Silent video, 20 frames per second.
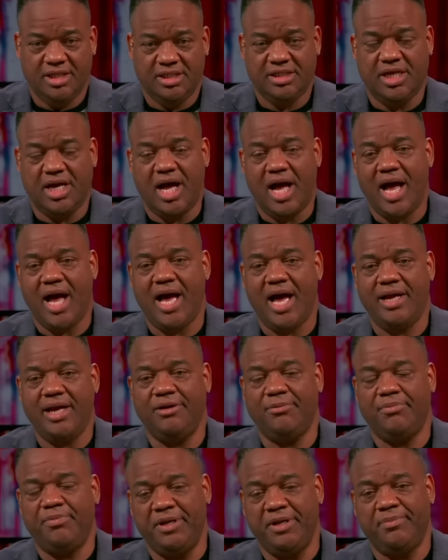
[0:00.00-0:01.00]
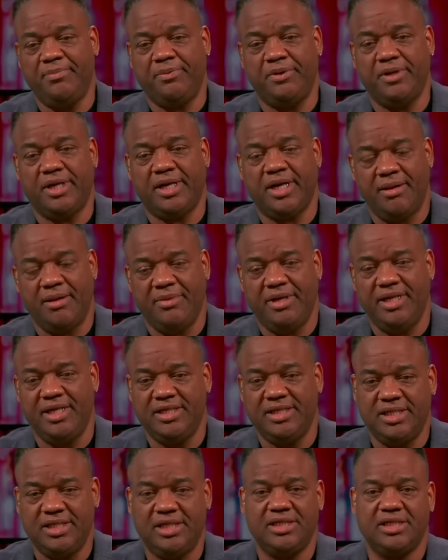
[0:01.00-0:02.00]
to hire people to come in
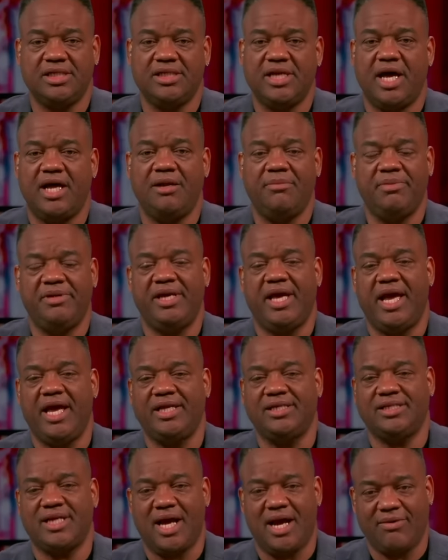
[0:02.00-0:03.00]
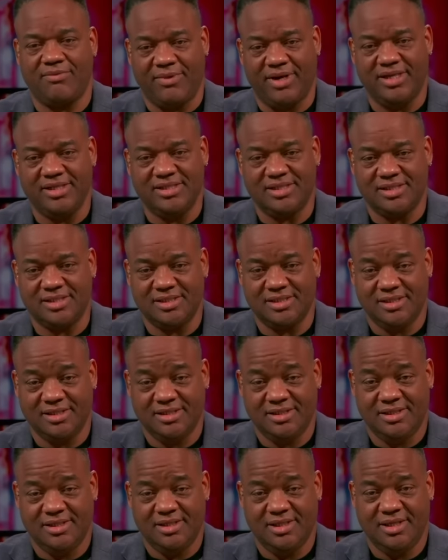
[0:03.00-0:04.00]
and teach us how to be anti-racist.
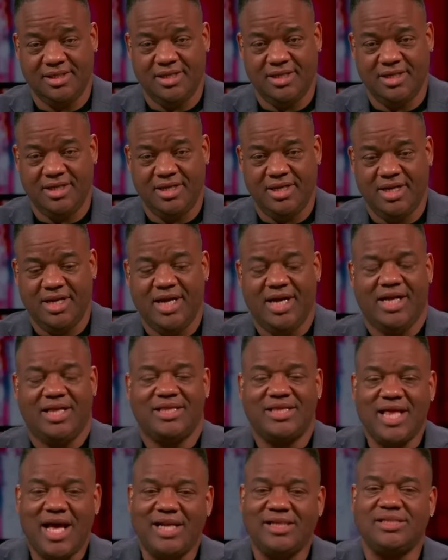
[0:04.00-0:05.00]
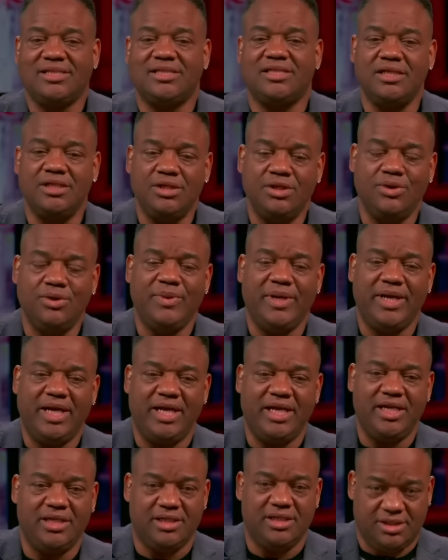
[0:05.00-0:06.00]
That's the new
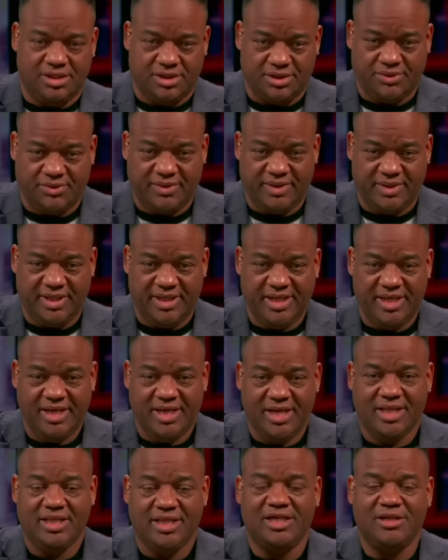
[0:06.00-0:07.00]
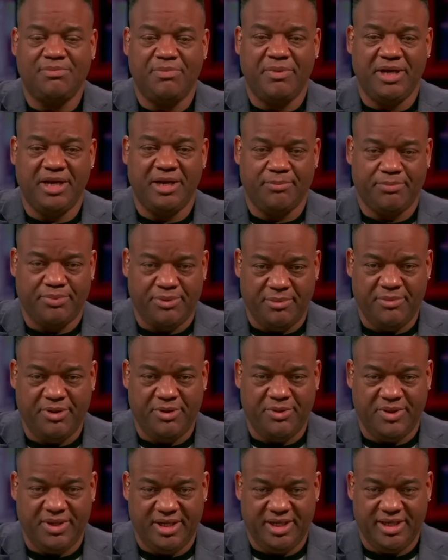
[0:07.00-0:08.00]
industry that's being
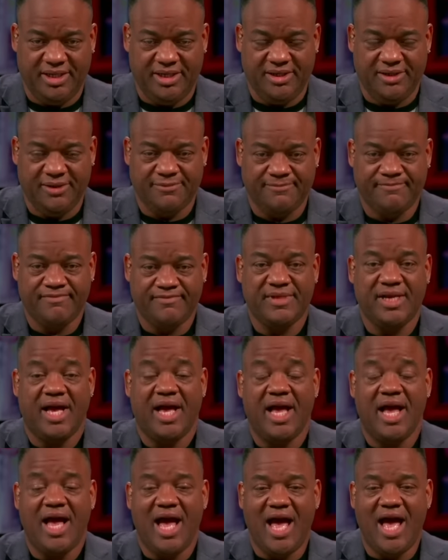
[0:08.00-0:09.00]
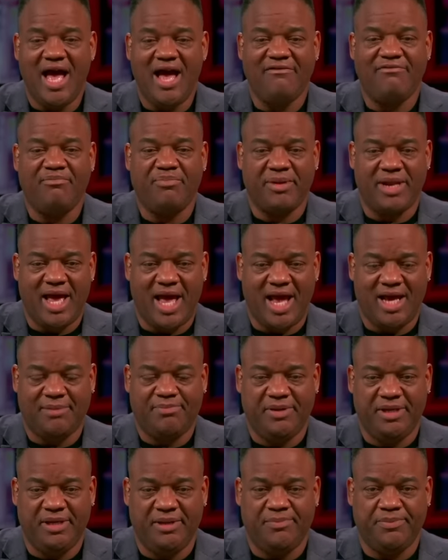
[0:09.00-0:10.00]
promoted here. Have
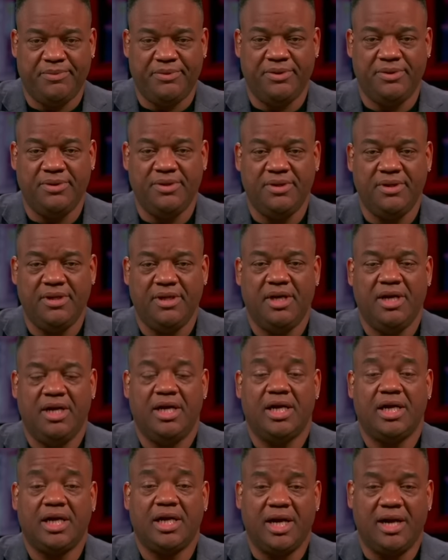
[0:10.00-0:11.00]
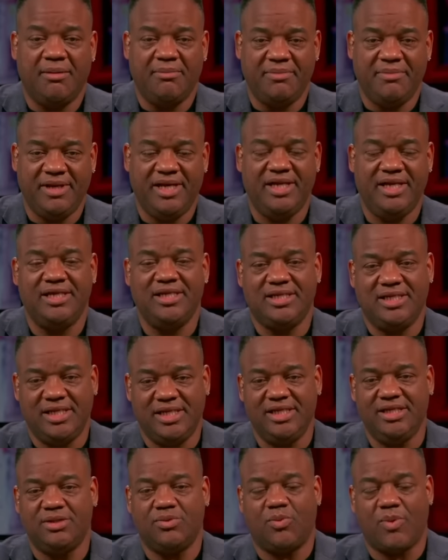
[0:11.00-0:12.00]
black people come in and
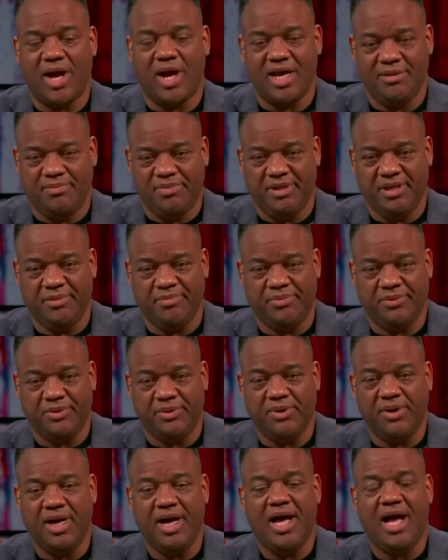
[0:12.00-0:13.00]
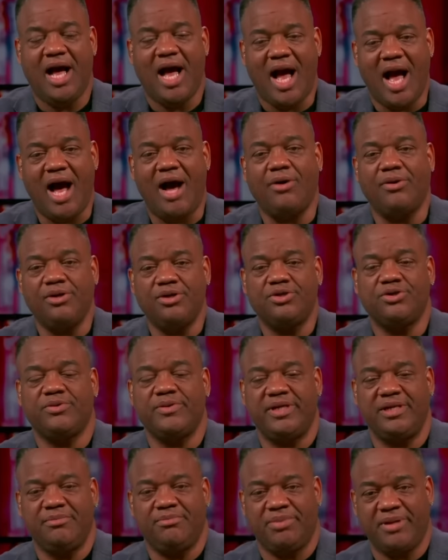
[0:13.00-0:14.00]
teach white people how to
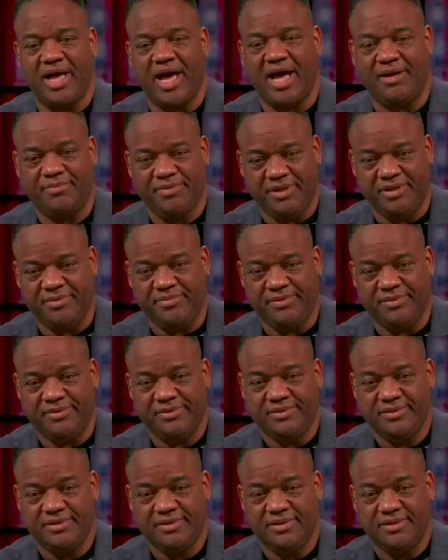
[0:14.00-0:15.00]
treat black people.